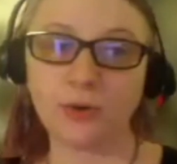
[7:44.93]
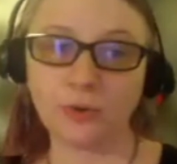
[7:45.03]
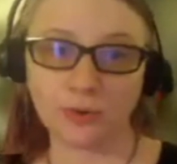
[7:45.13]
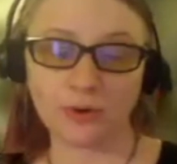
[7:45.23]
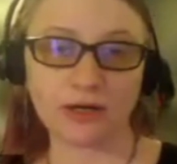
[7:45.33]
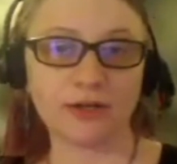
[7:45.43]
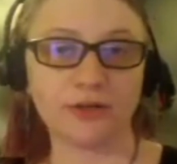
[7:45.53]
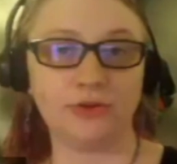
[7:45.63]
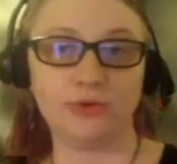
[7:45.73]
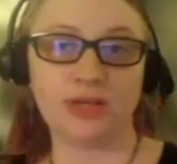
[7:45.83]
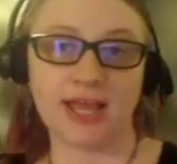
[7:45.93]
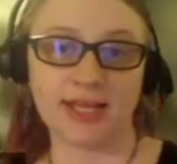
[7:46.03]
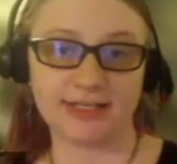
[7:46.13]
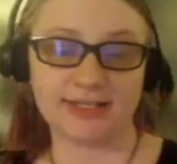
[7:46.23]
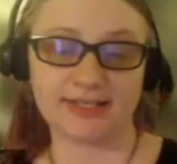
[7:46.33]
or you
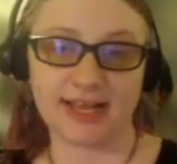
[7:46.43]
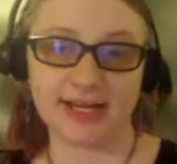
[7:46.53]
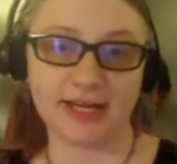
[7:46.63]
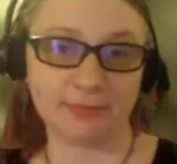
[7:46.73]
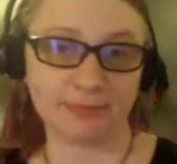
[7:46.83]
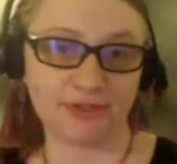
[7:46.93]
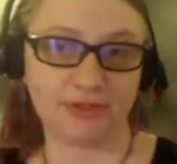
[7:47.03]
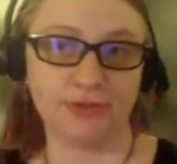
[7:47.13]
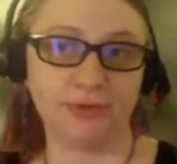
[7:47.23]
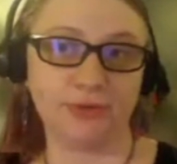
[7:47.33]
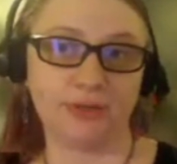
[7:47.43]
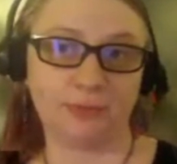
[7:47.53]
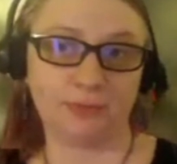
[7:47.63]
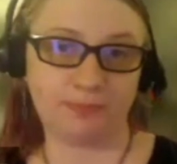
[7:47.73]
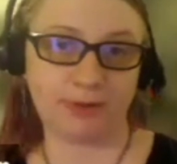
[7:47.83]
can sign up to
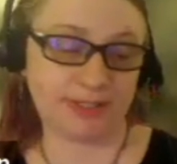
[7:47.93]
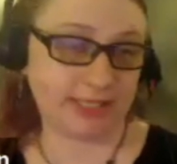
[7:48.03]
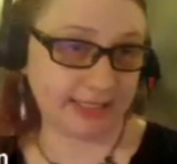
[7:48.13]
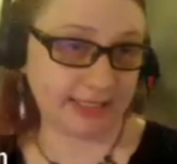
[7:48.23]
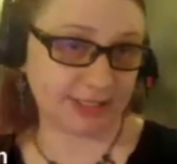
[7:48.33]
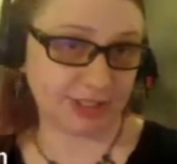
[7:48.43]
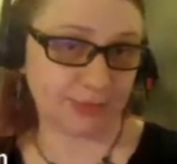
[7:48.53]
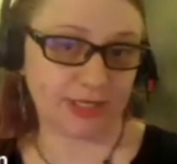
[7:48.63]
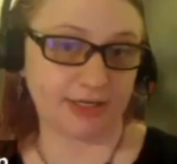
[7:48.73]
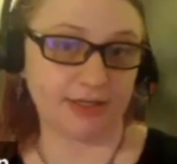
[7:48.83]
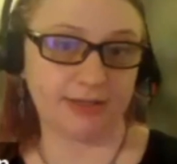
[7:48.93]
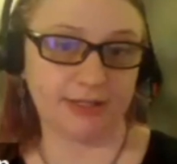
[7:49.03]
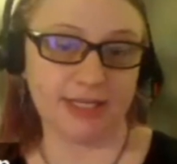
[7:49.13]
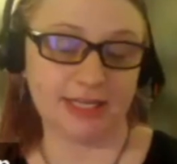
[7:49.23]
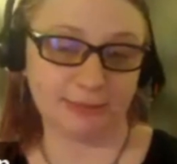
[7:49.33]
potentially win
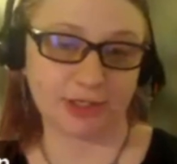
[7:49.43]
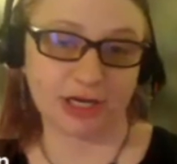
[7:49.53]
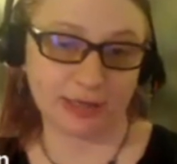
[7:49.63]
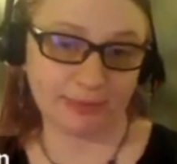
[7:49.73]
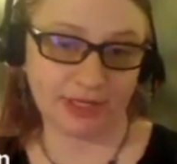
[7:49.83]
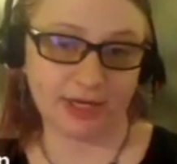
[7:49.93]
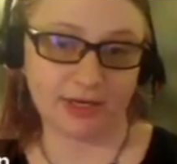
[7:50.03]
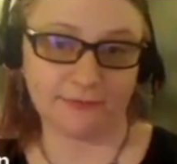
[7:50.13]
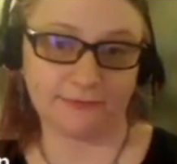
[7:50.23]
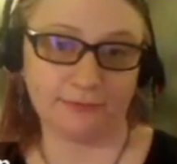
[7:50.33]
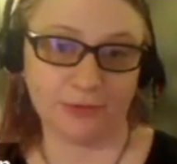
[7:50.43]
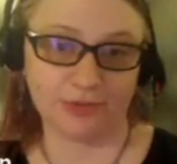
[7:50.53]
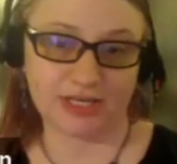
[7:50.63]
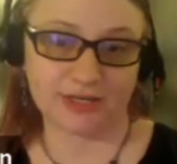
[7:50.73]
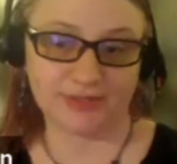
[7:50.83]
the ebook copy of
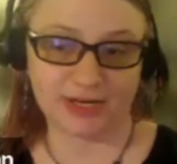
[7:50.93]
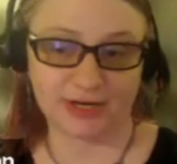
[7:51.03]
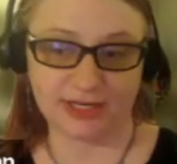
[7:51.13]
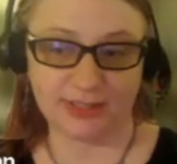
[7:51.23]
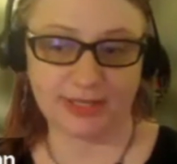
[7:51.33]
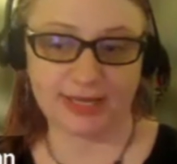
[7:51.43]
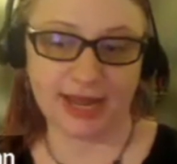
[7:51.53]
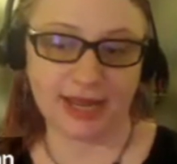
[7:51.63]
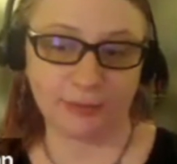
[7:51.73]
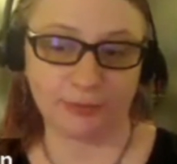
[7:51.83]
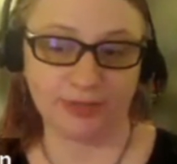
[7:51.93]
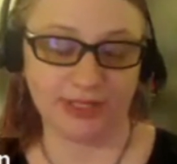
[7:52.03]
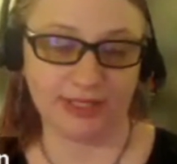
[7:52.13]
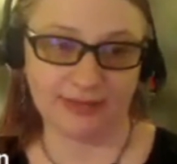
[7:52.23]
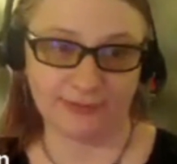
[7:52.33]
Moonshadow's Guardian that I will
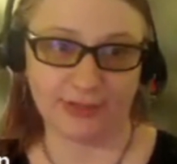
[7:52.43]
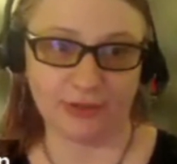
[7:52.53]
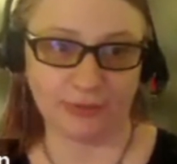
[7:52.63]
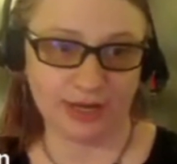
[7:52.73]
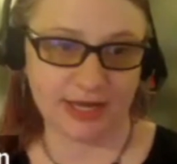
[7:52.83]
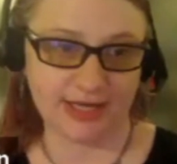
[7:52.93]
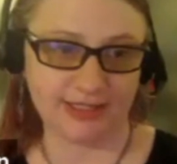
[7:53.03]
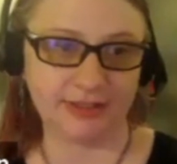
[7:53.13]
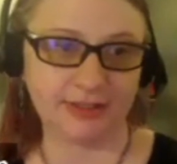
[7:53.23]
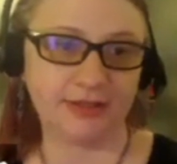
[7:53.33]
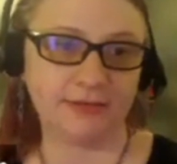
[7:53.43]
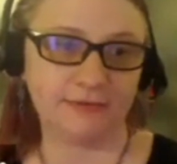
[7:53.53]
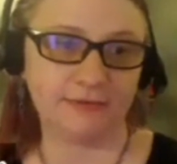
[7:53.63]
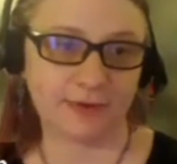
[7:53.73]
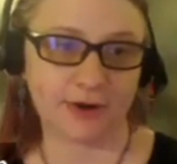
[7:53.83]
be giving away
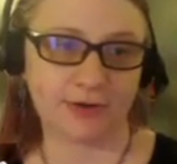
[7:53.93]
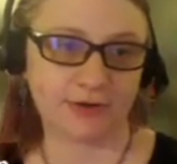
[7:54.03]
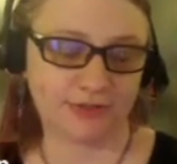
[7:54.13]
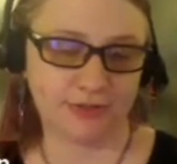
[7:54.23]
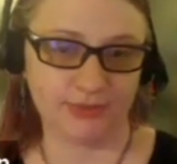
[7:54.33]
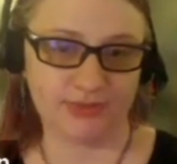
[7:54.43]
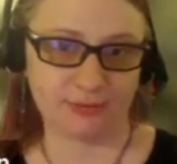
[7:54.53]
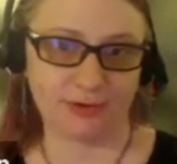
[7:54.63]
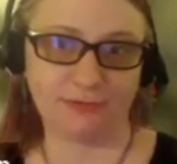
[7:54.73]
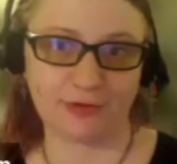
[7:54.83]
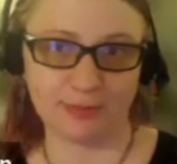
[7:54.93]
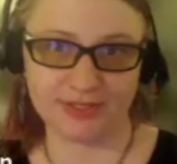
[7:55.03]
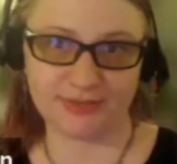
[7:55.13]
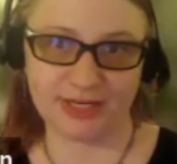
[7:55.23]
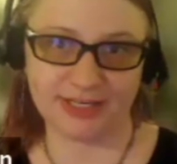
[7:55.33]
to someone from
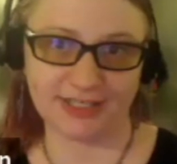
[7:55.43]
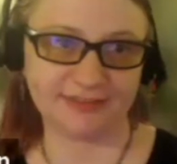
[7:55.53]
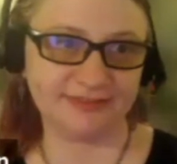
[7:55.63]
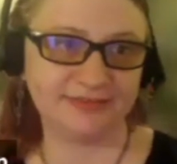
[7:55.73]
this reading.